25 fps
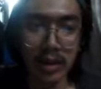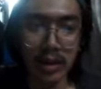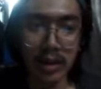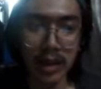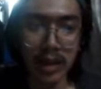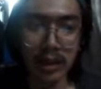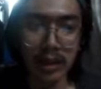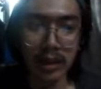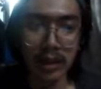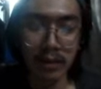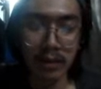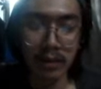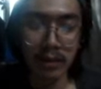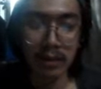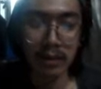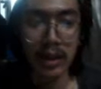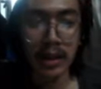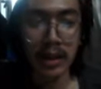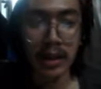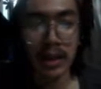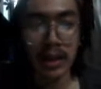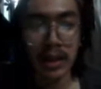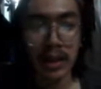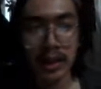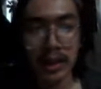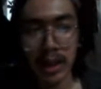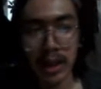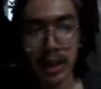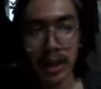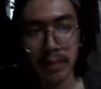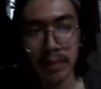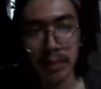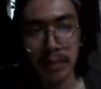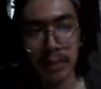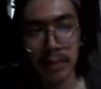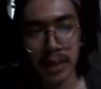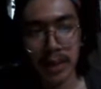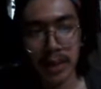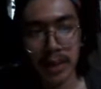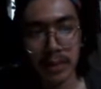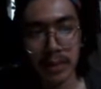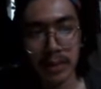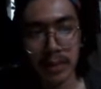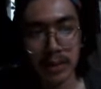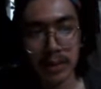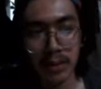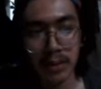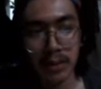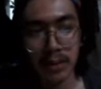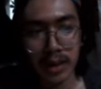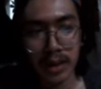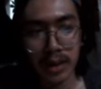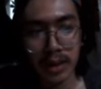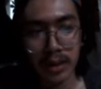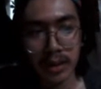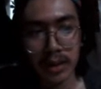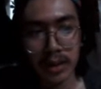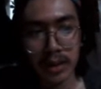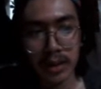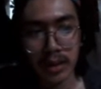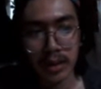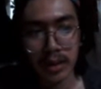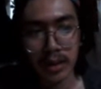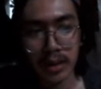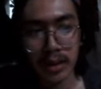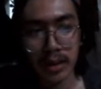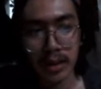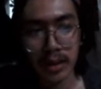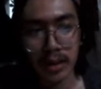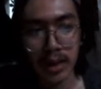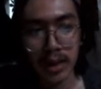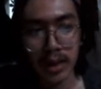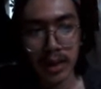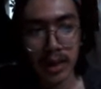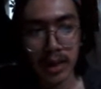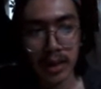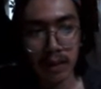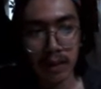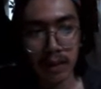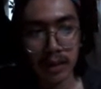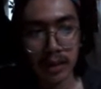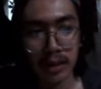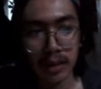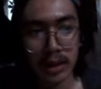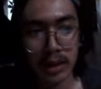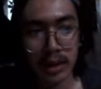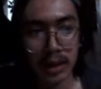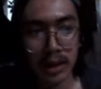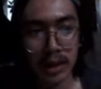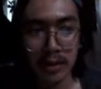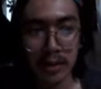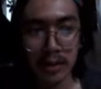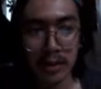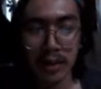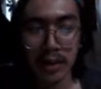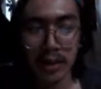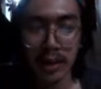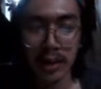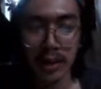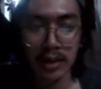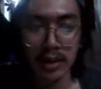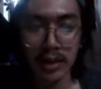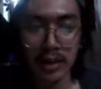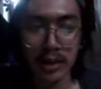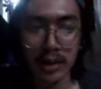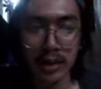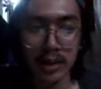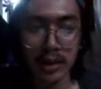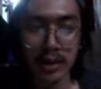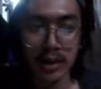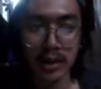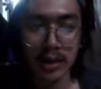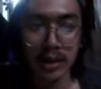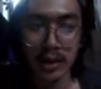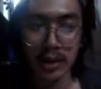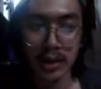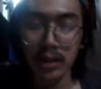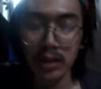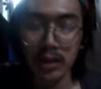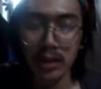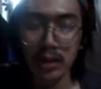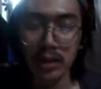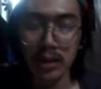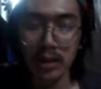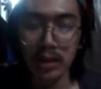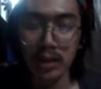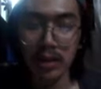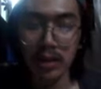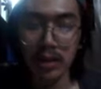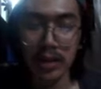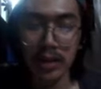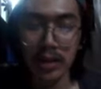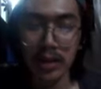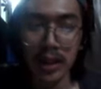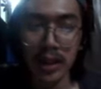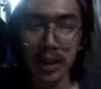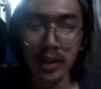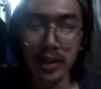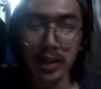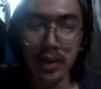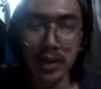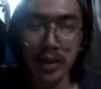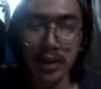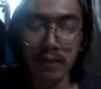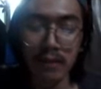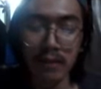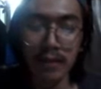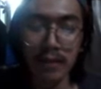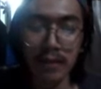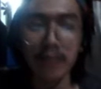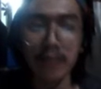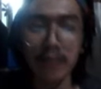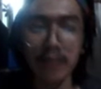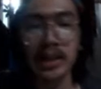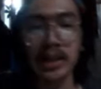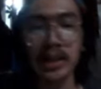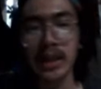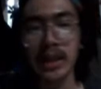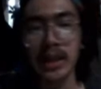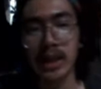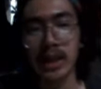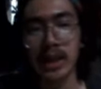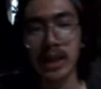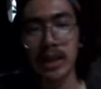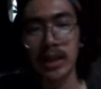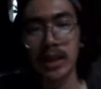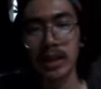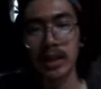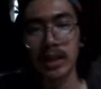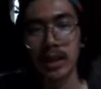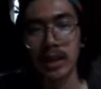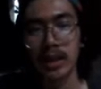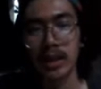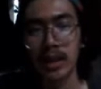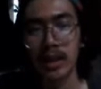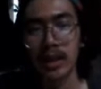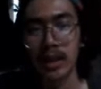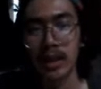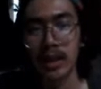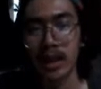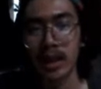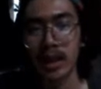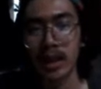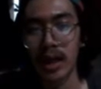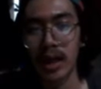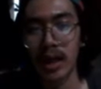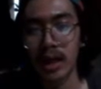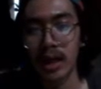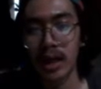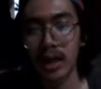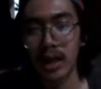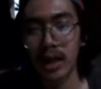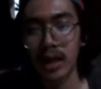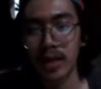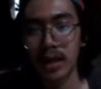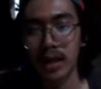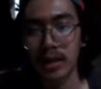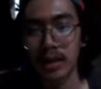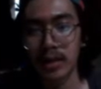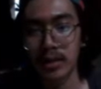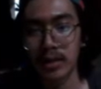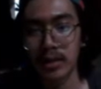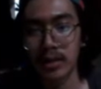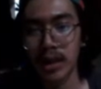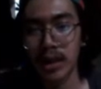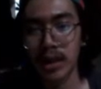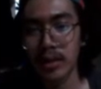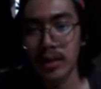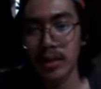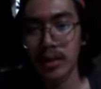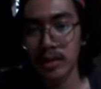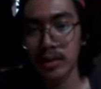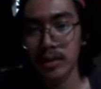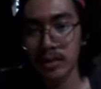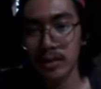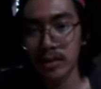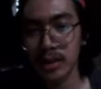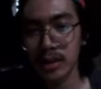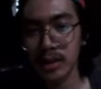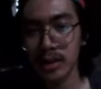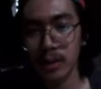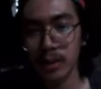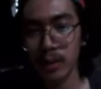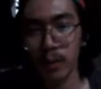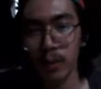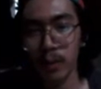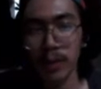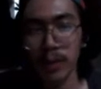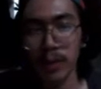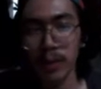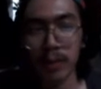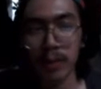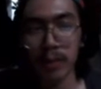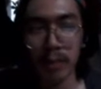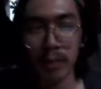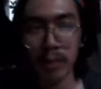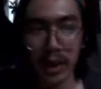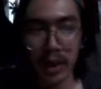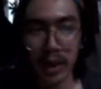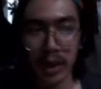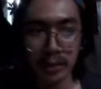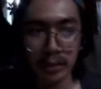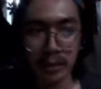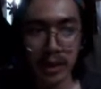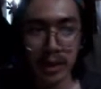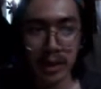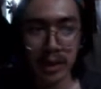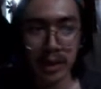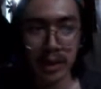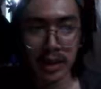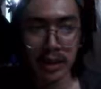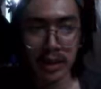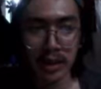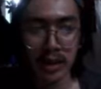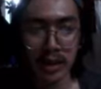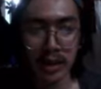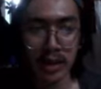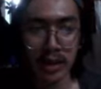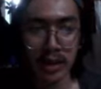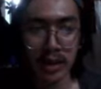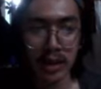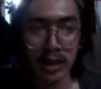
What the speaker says: And if toggle prime is 1 and our Qn is 0, then following the toggle rules, we will prime the